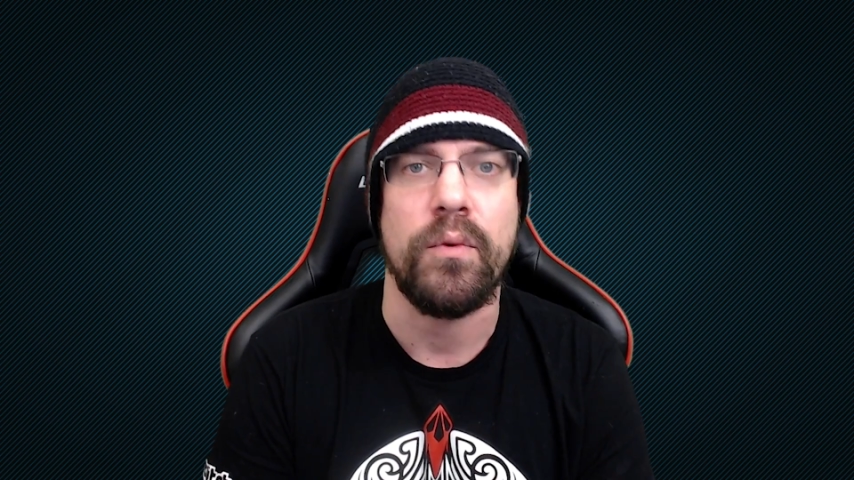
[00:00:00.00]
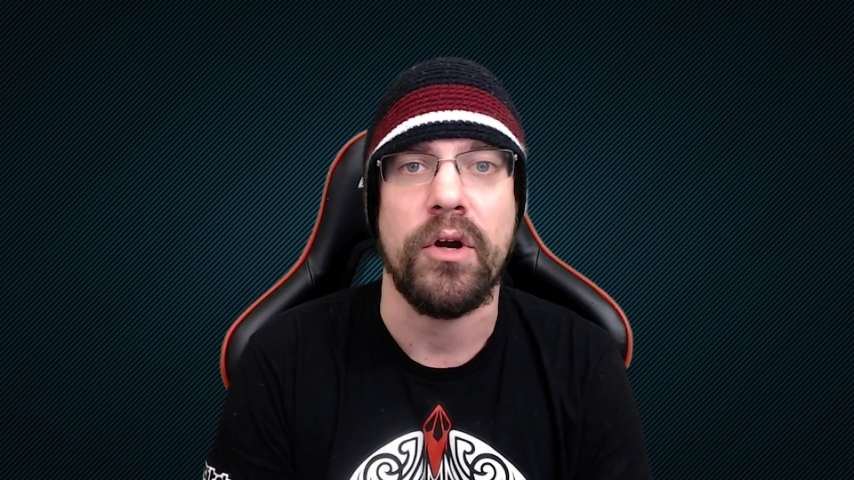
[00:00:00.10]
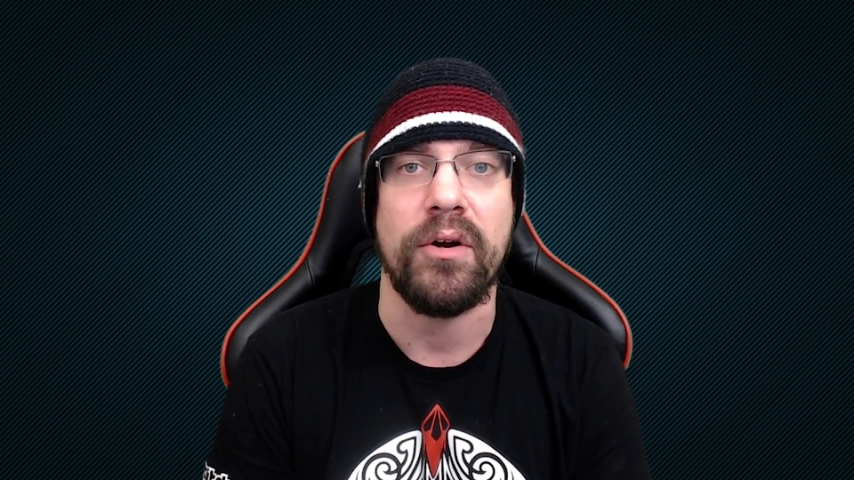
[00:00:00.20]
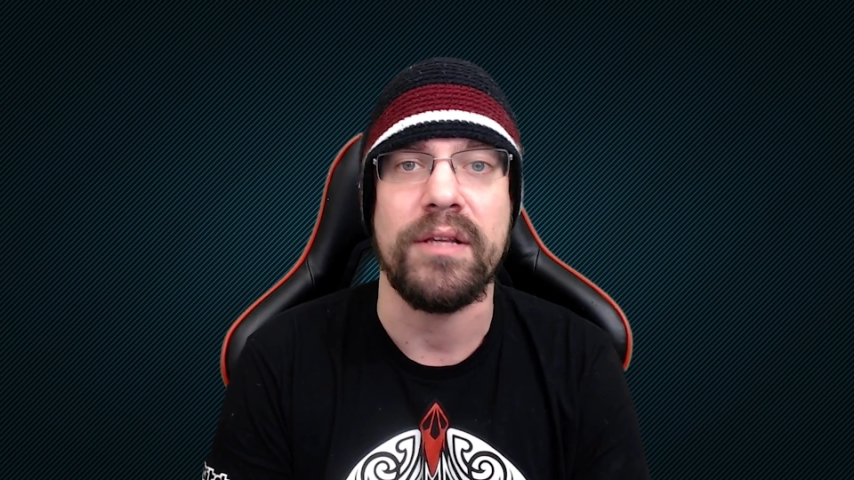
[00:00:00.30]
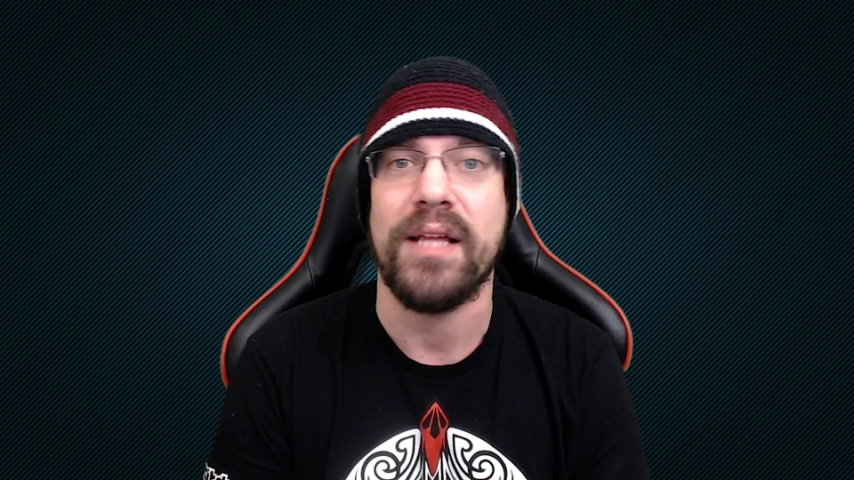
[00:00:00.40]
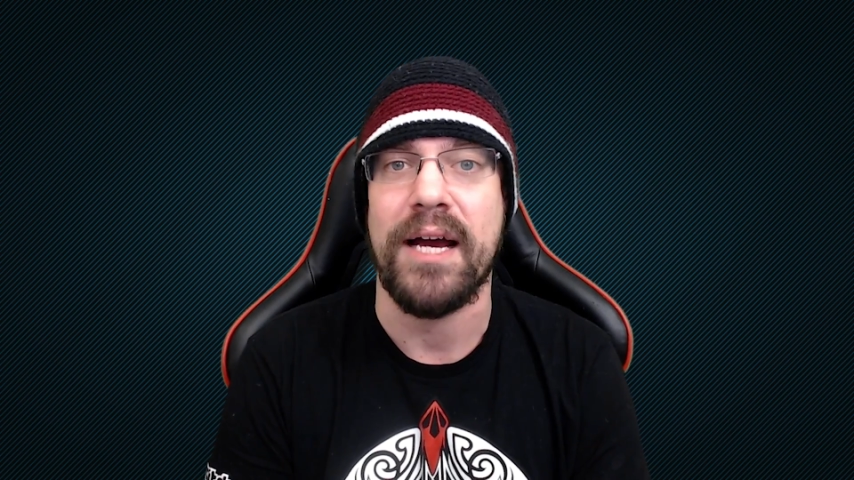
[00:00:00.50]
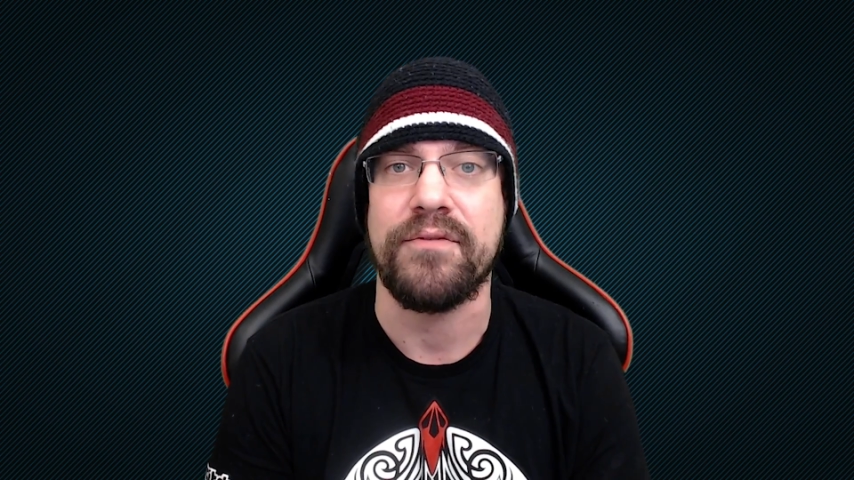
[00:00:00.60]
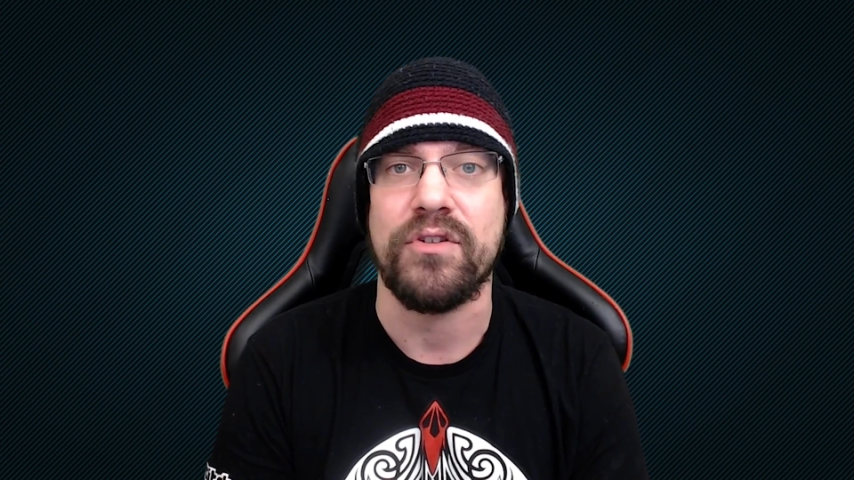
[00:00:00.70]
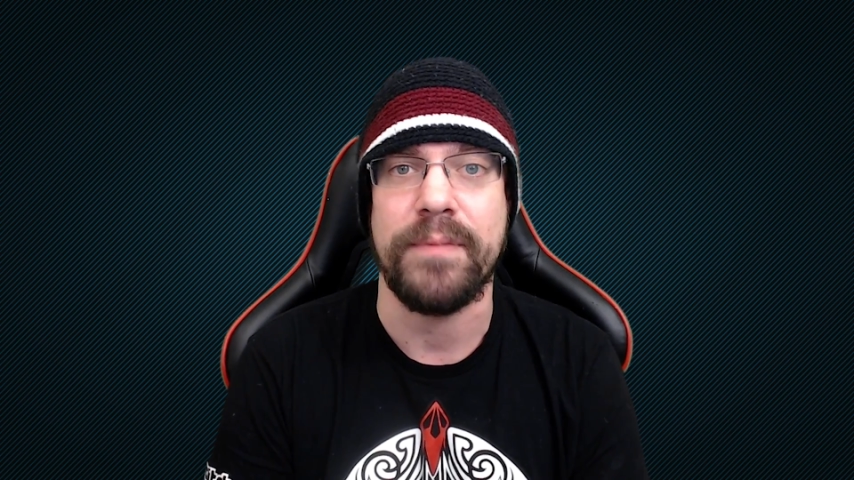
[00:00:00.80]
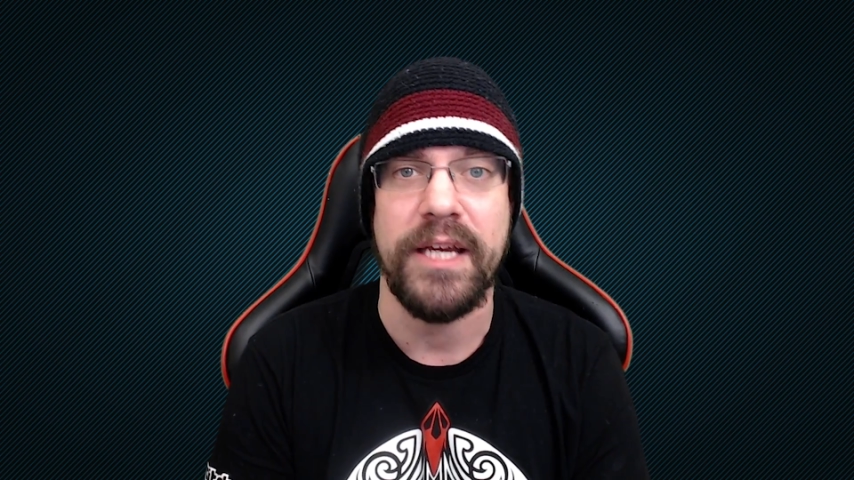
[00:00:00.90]
regarding
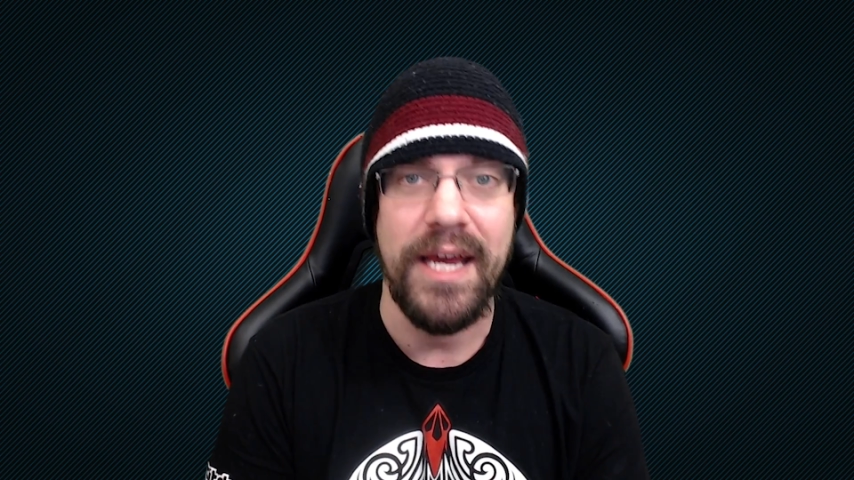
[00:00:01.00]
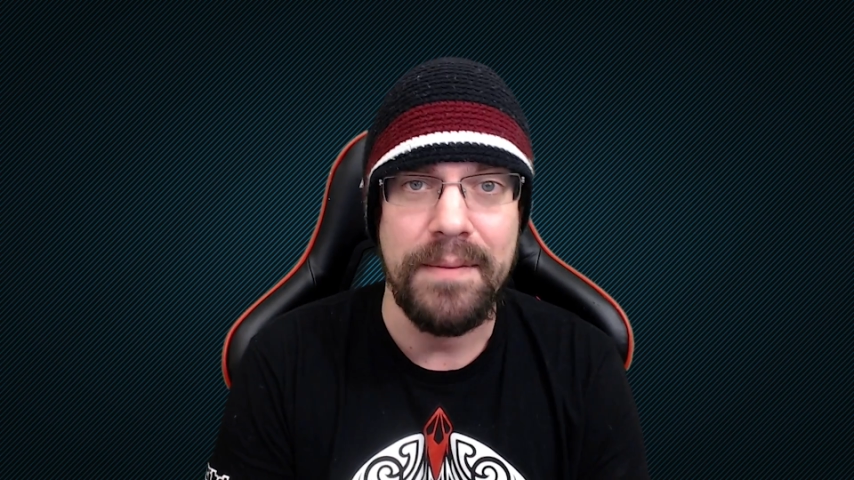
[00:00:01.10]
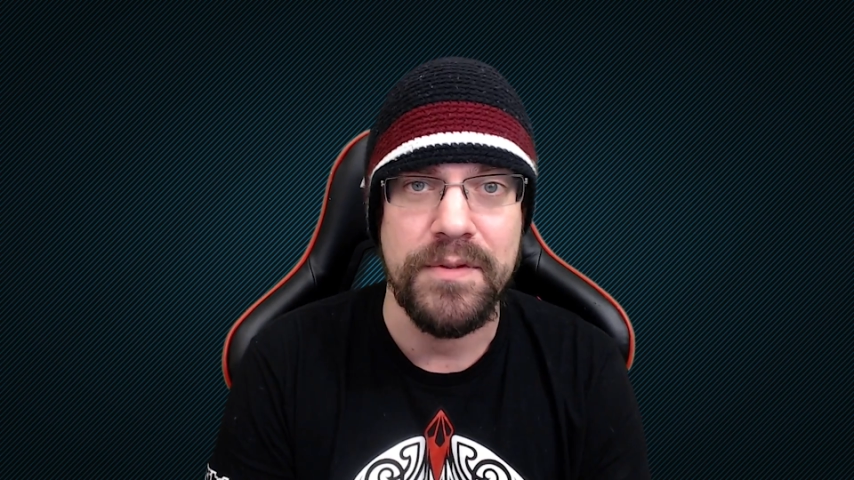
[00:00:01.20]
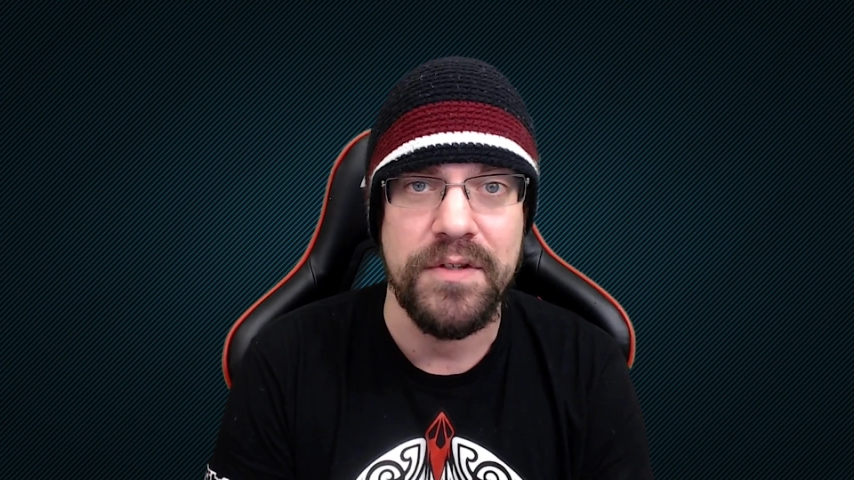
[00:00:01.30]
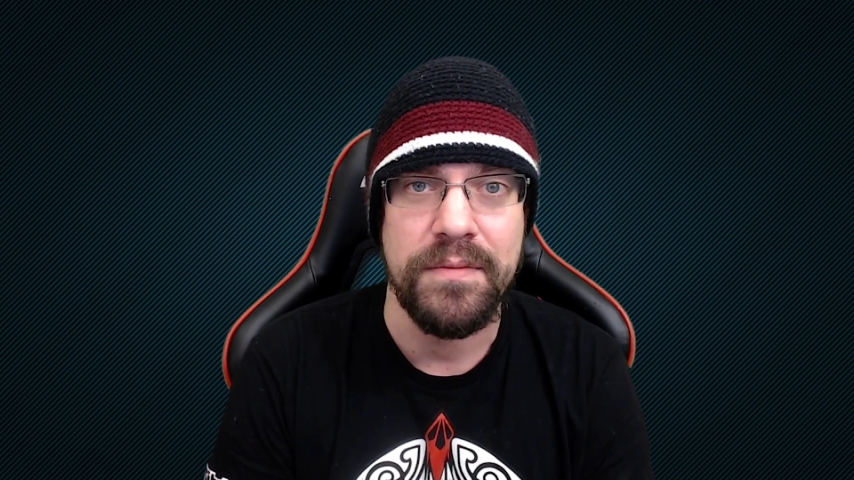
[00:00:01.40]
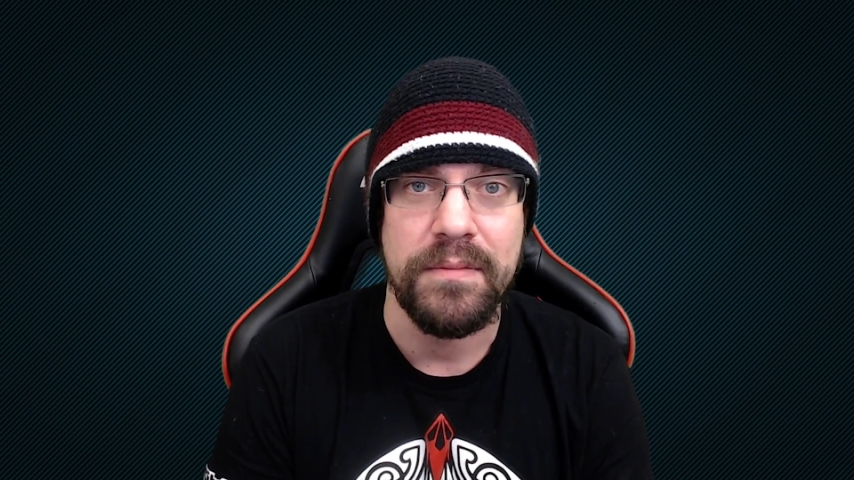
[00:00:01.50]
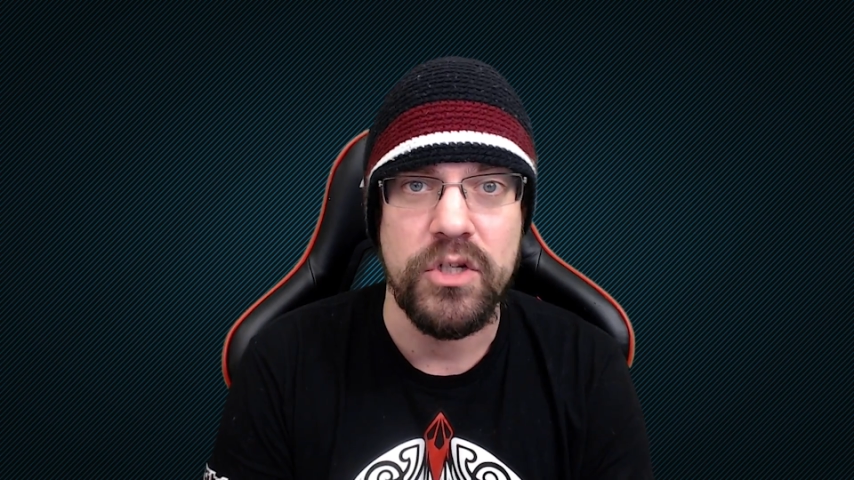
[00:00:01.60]
live streaming games.